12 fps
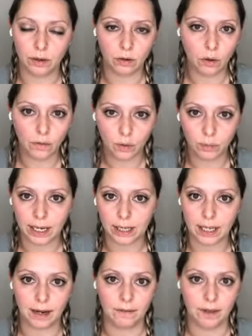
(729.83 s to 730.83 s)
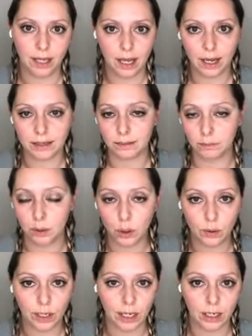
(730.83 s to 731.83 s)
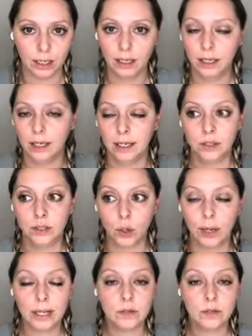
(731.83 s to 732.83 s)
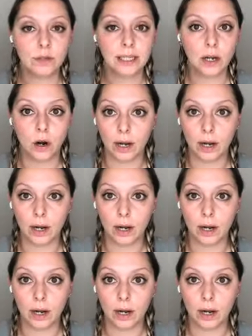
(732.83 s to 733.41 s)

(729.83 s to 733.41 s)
they're overweight they have the gas and bloating so it's really,